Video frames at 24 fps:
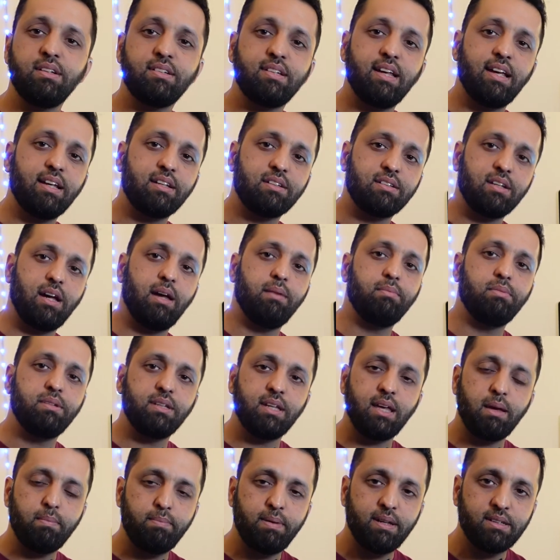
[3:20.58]
take time to
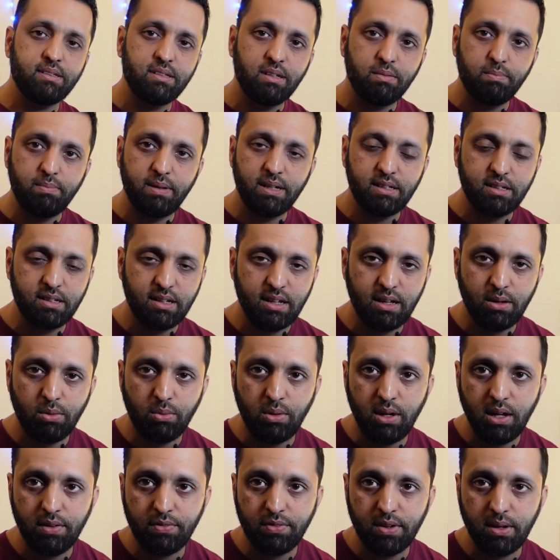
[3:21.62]
get better and better at
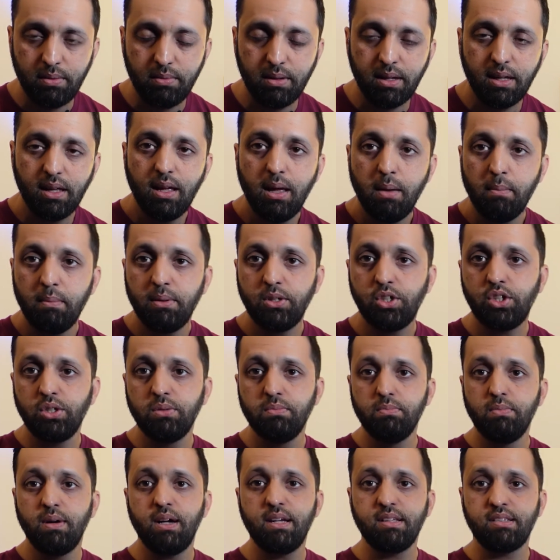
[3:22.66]
wireframing, but you
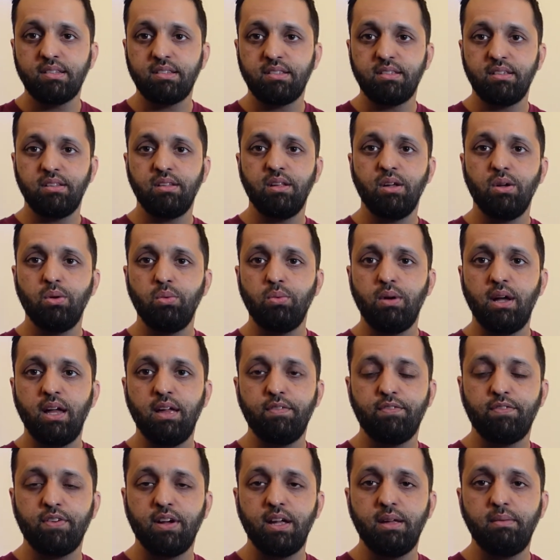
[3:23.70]
must know
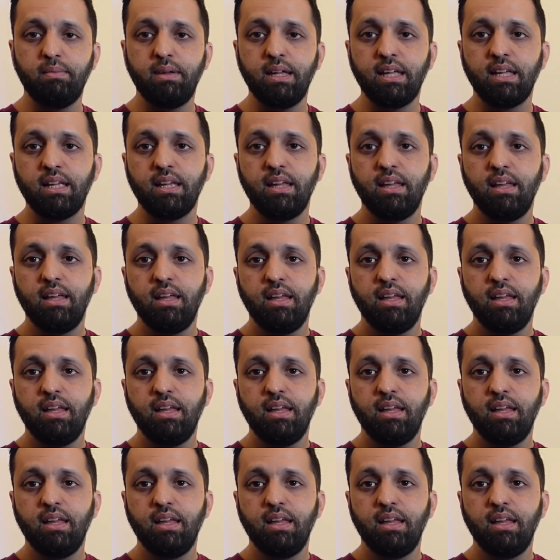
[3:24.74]
wireframing.